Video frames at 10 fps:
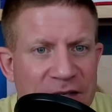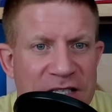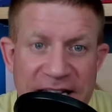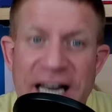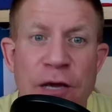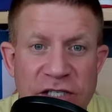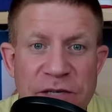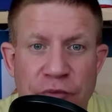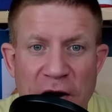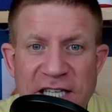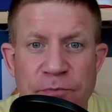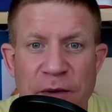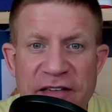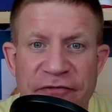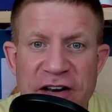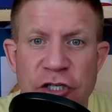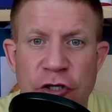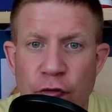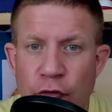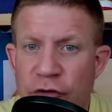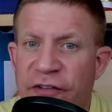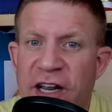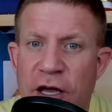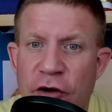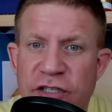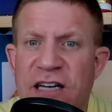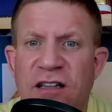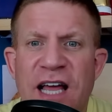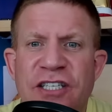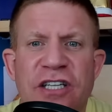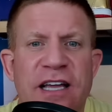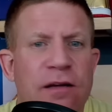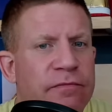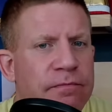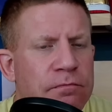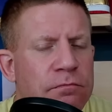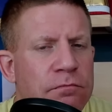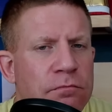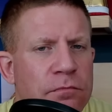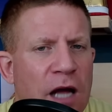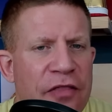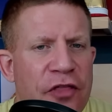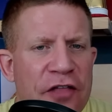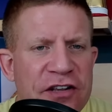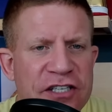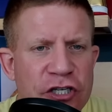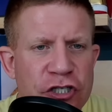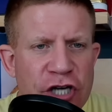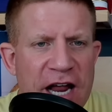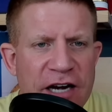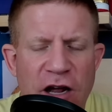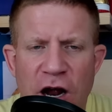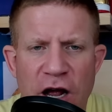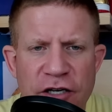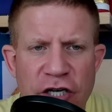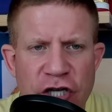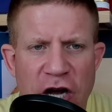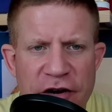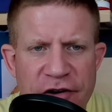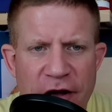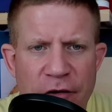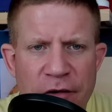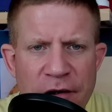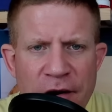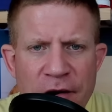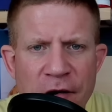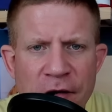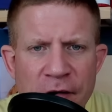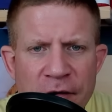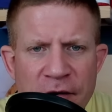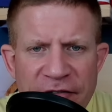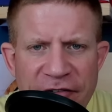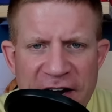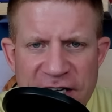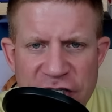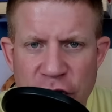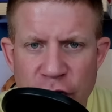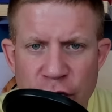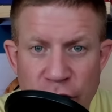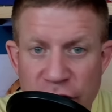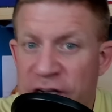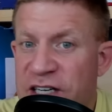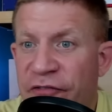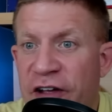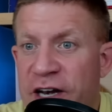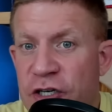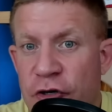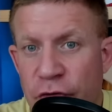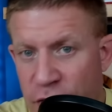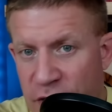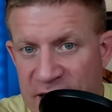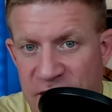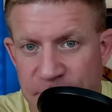Diddy was impressed by the fitness guru's videos and allegedly... I thought this is a John Doe. Fitness guru. So he's a fitness guru, guys.